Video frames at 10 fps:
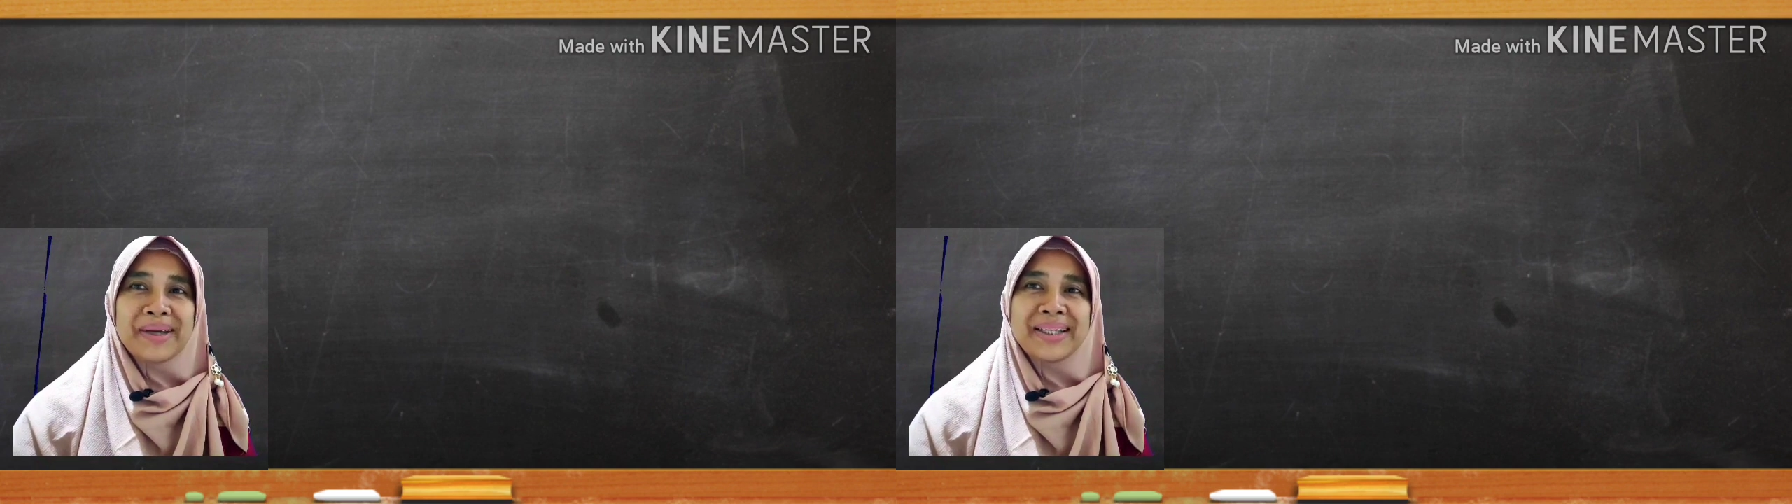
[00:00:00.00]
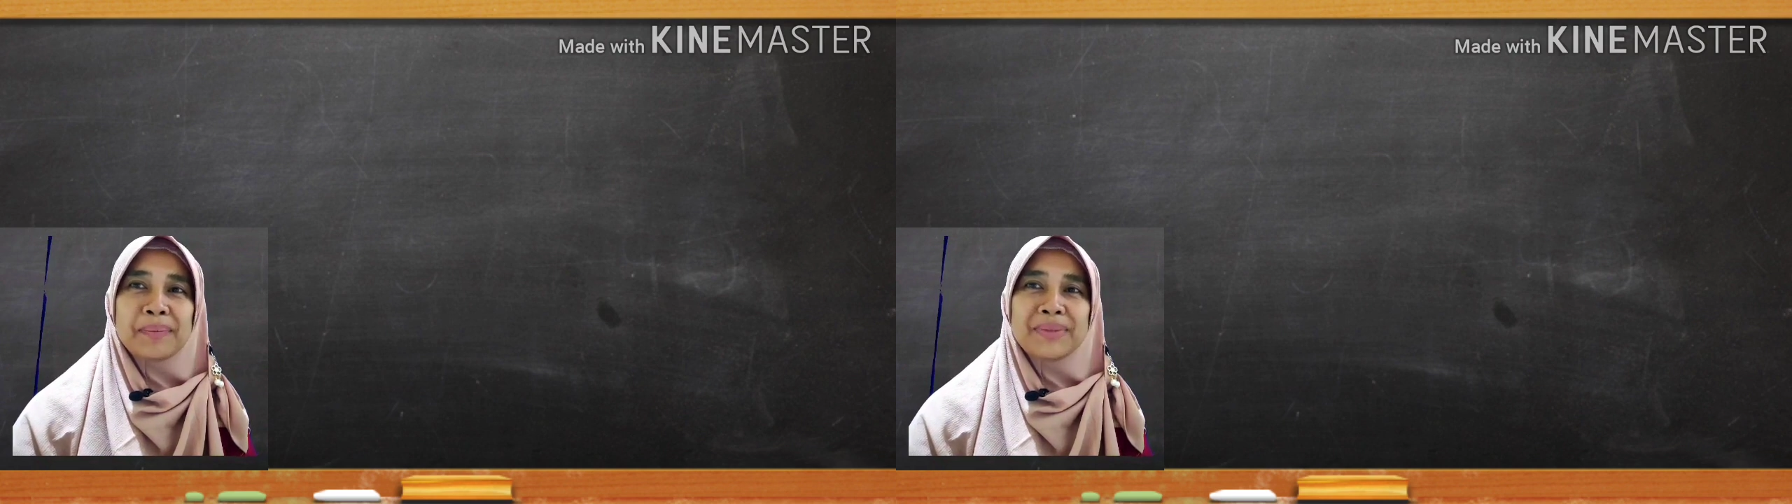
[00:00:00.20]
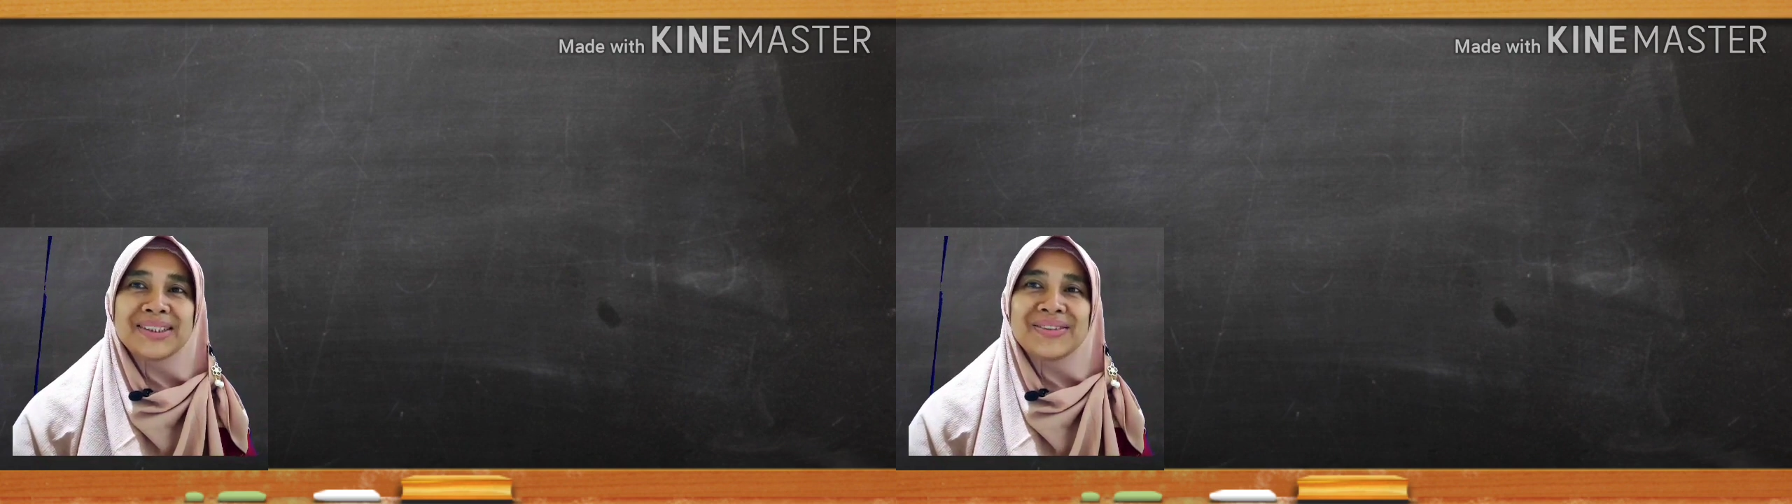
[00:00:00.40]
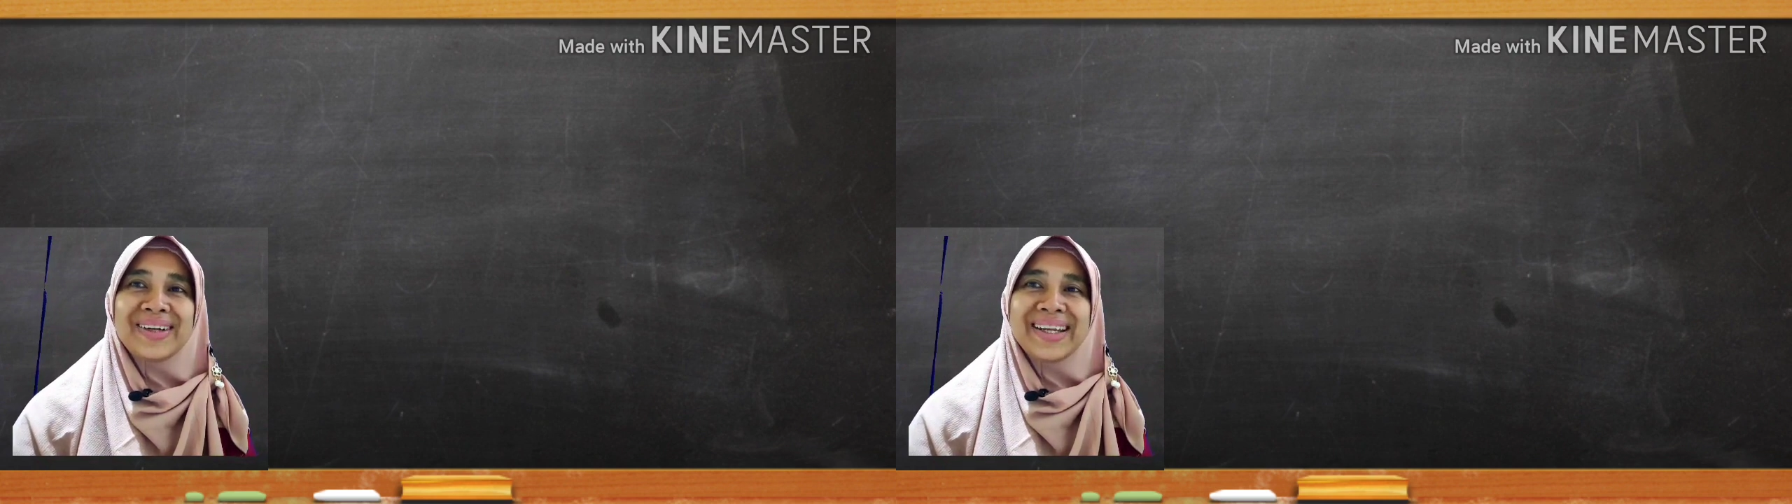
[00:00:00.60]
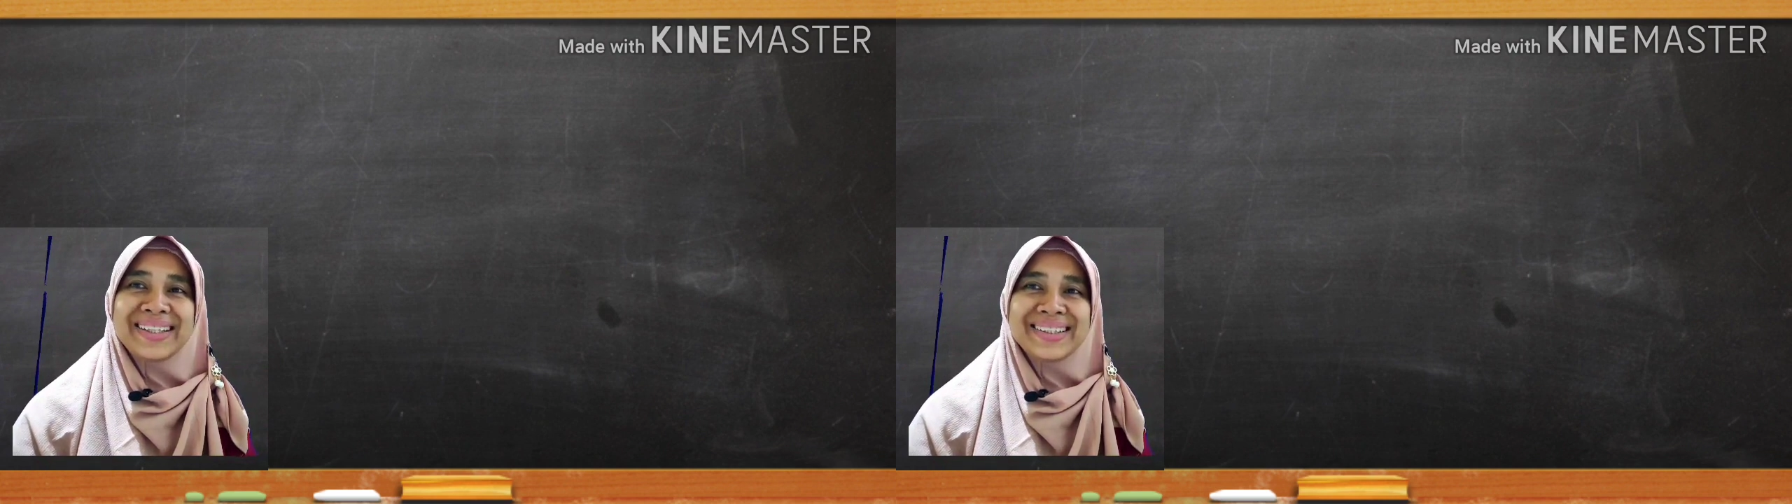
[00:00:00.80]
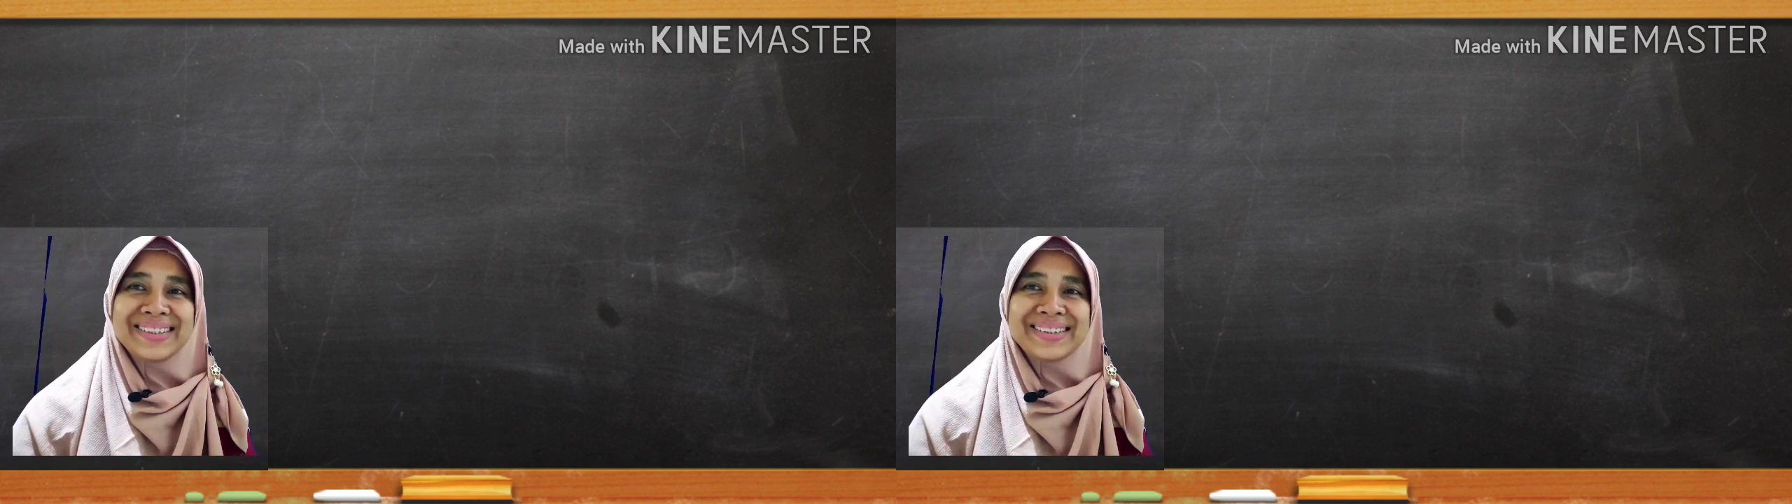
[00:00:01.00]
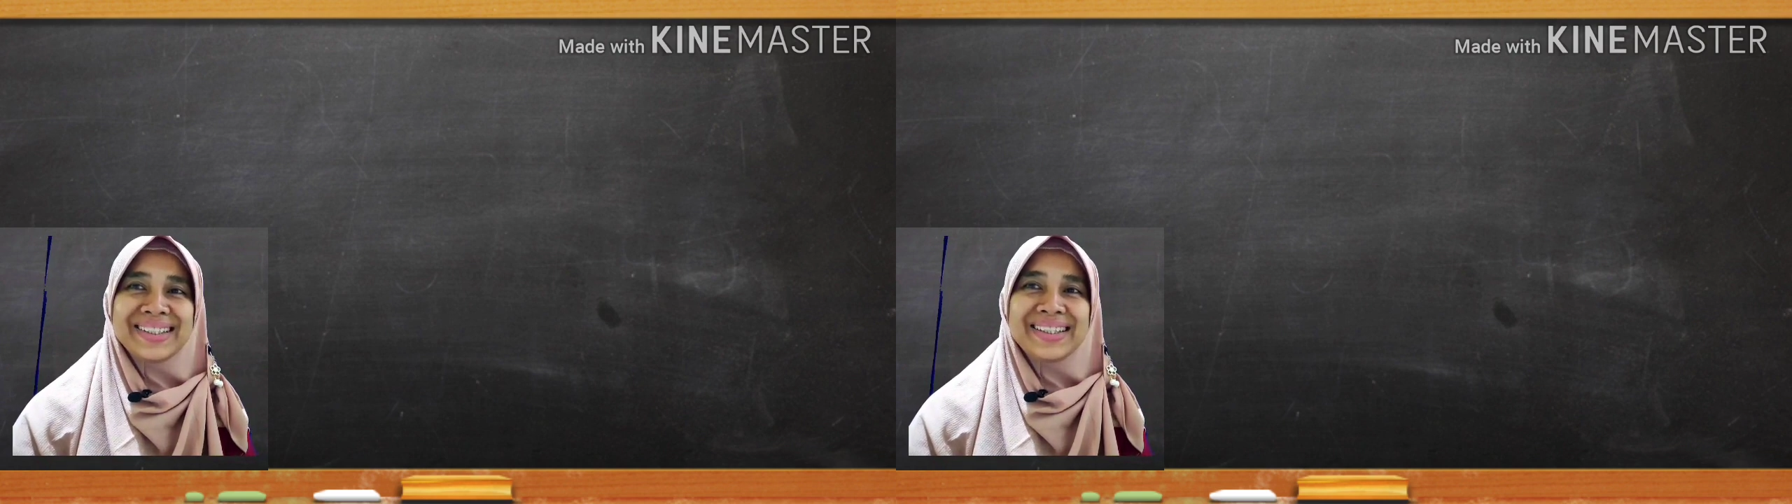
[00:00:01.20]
my name is Norleli.